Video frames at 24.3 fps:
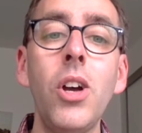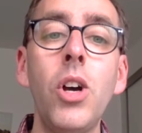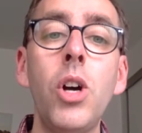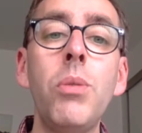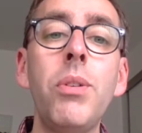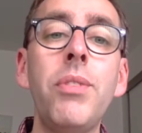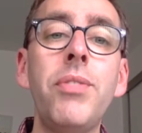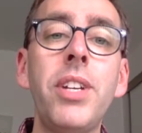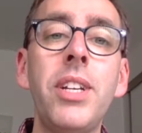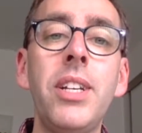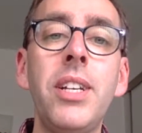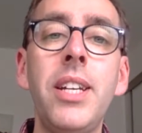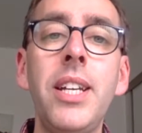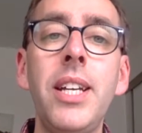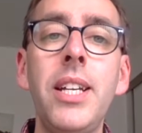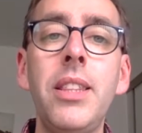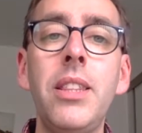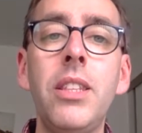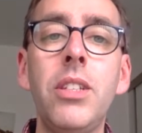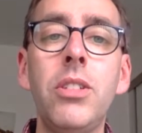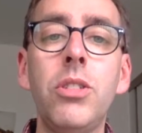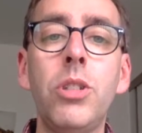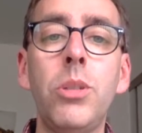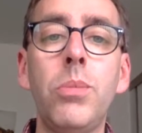or if you
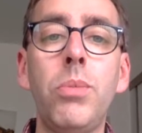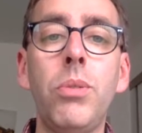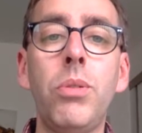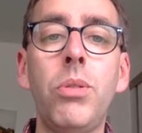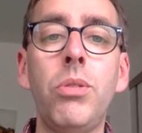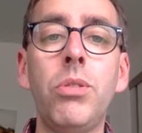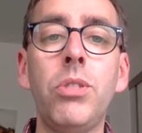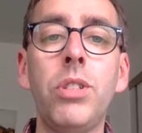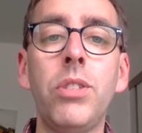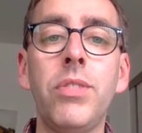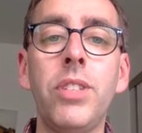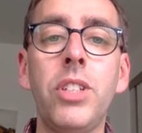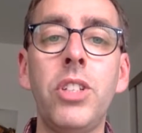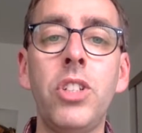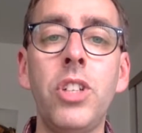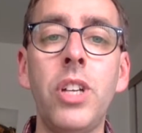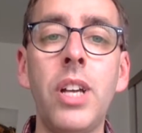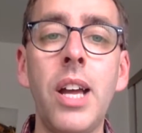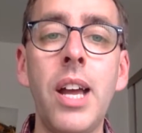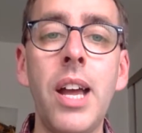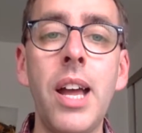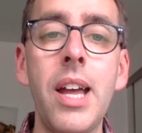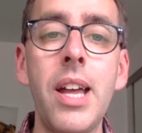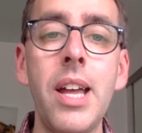need the support of the
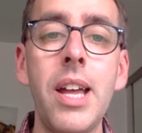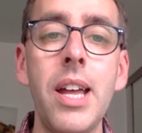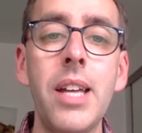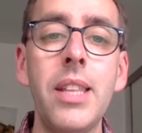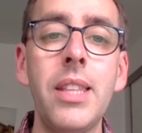chair,